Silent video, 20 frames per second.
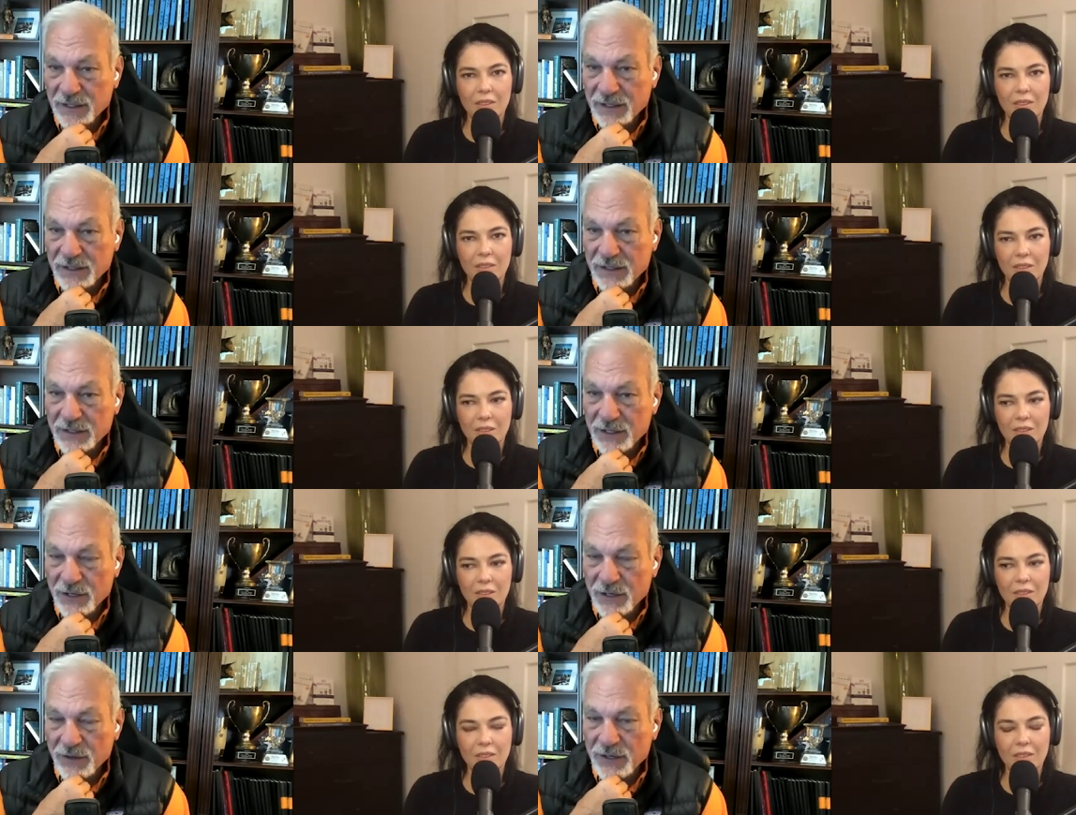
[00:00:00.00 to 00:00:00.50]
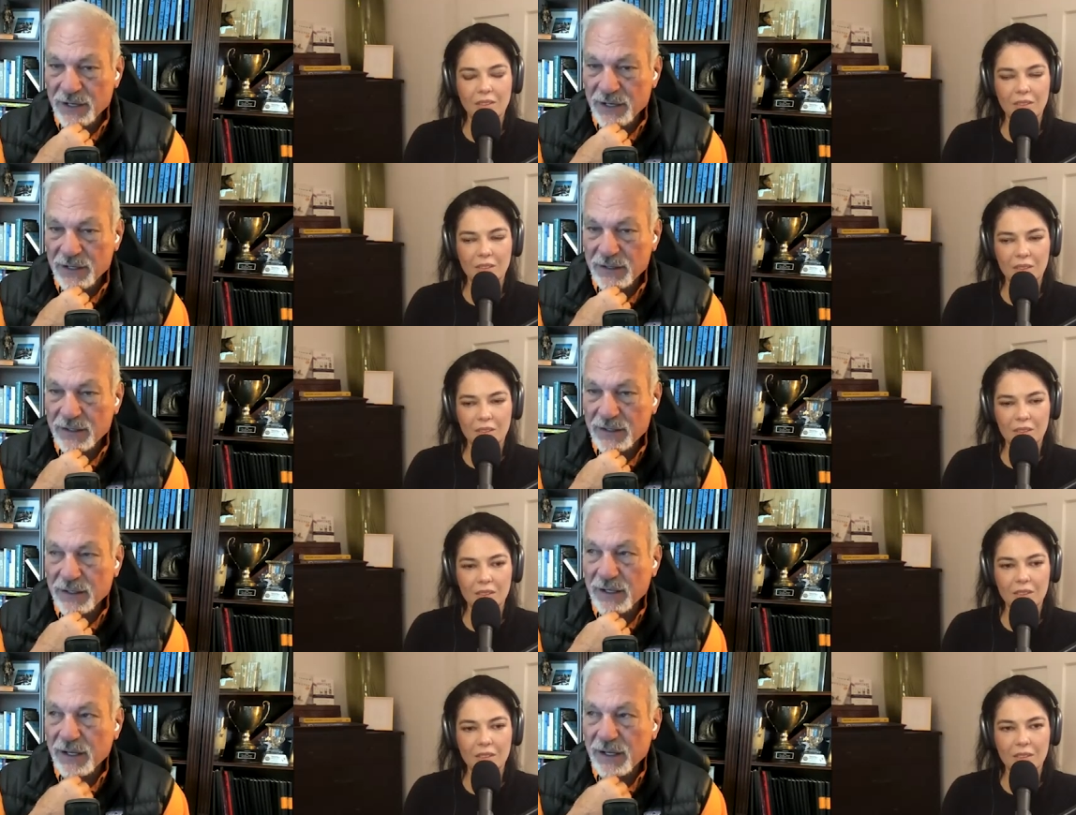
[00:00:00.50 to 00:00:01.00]
Speaker 1: and
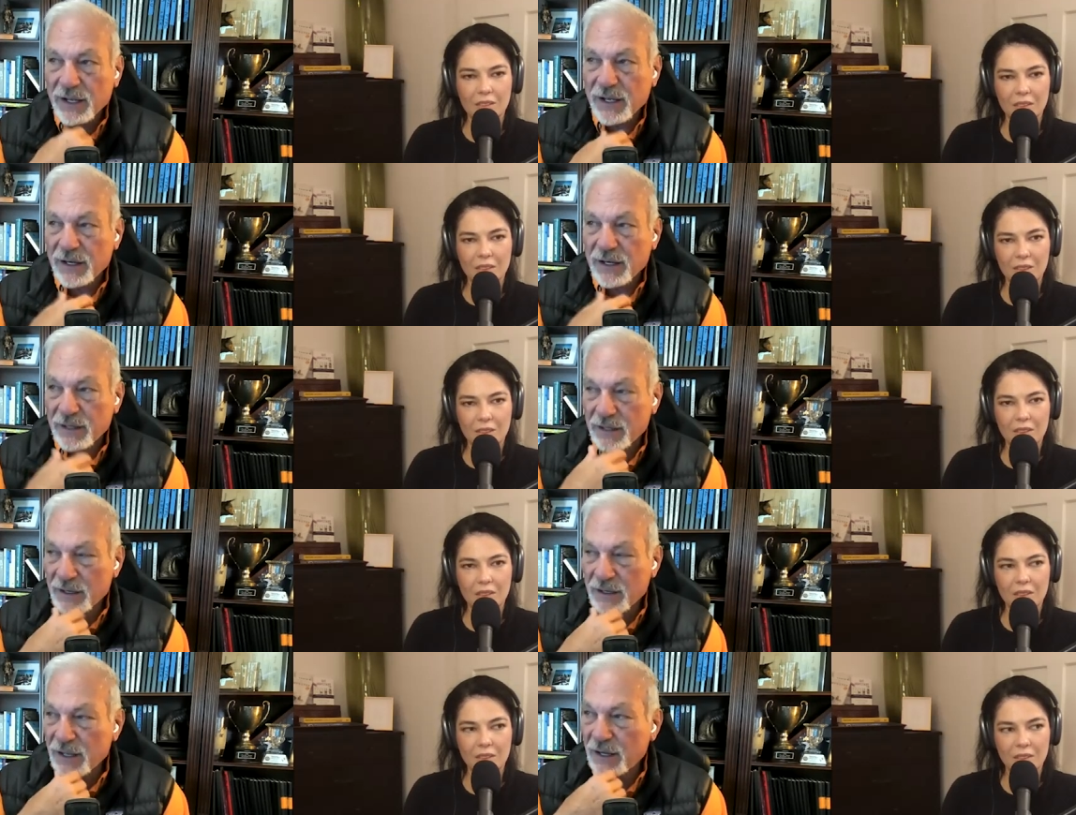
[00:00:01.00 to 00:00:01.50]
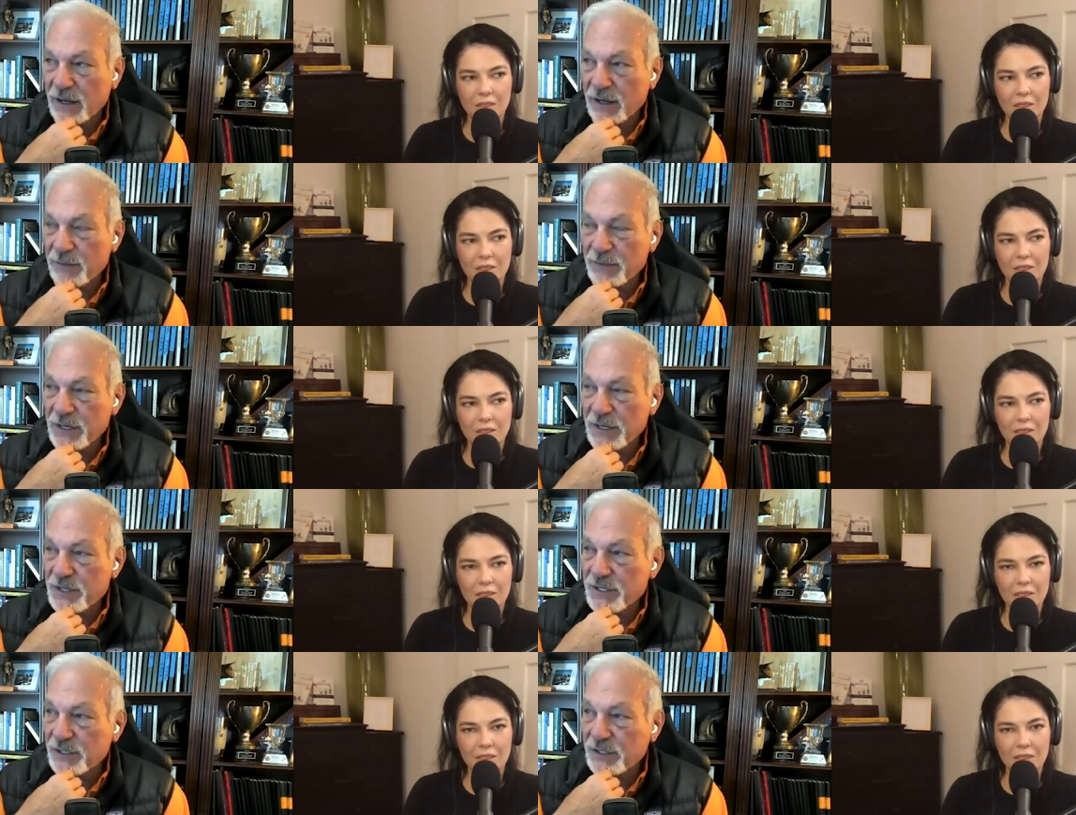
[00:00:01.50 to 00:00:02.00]
knowing and and
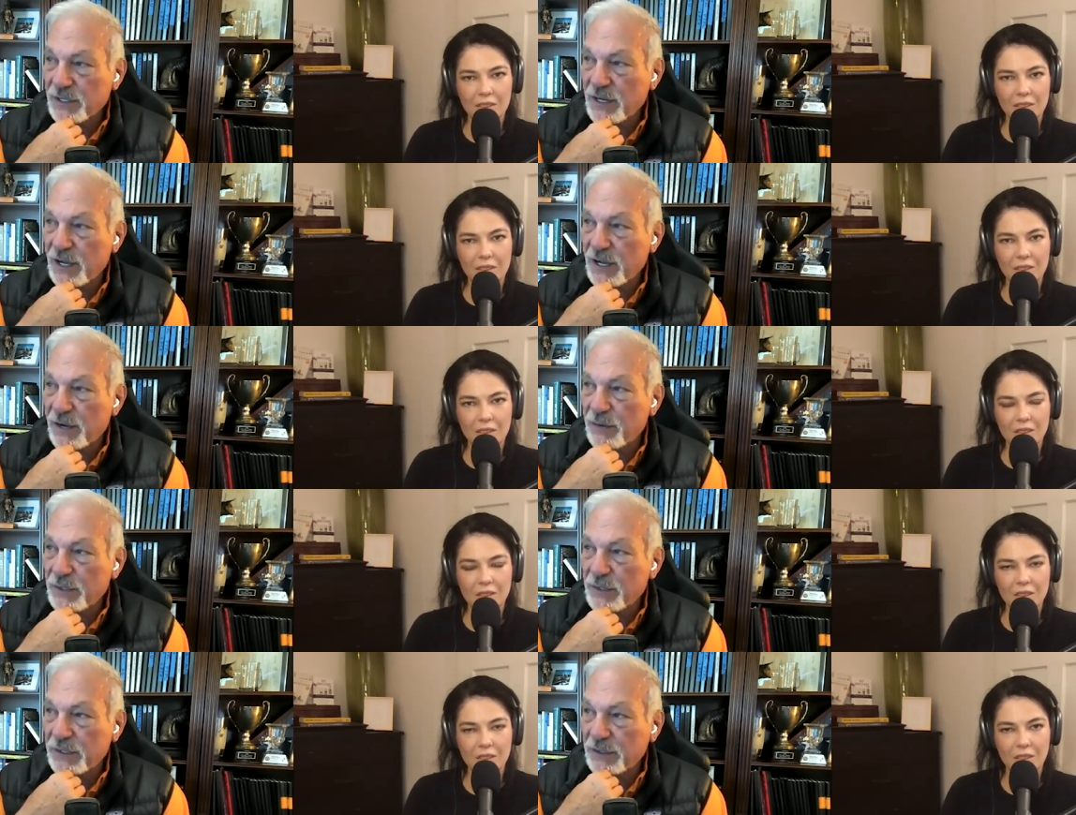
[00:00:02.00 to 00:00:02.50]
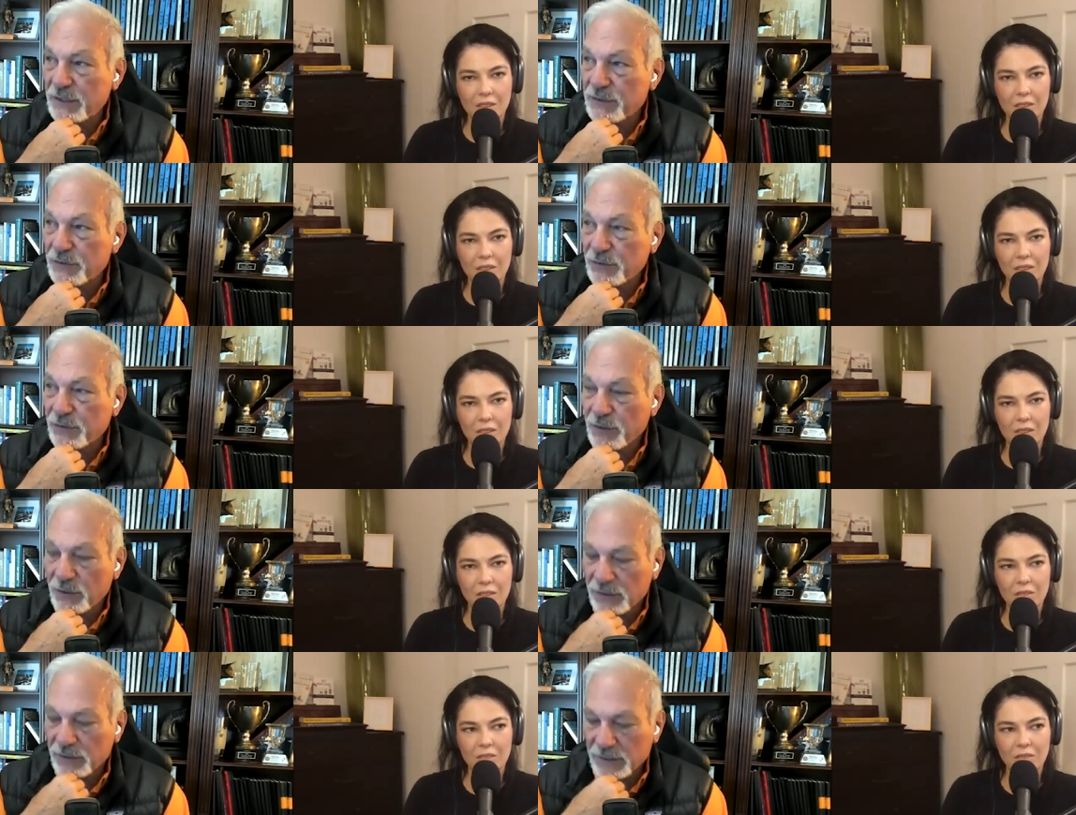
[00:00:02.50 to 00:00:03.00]
I'm not sure how we
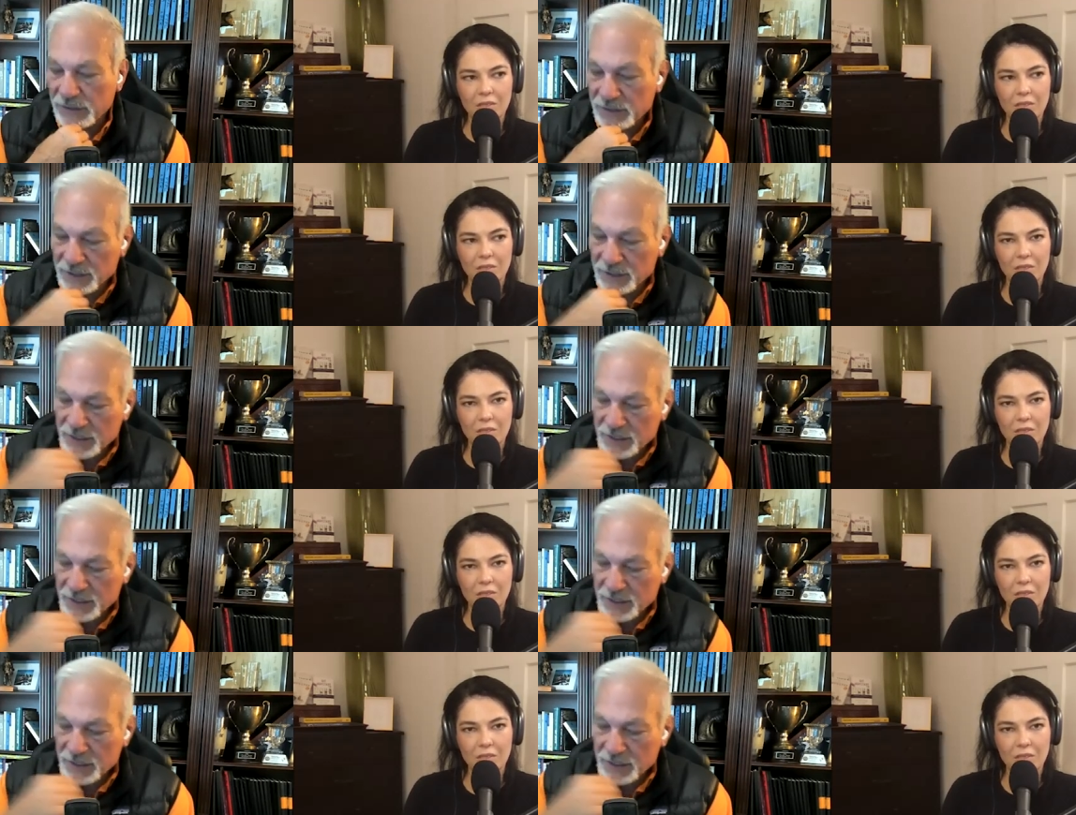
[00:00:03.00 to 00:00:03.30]
control it.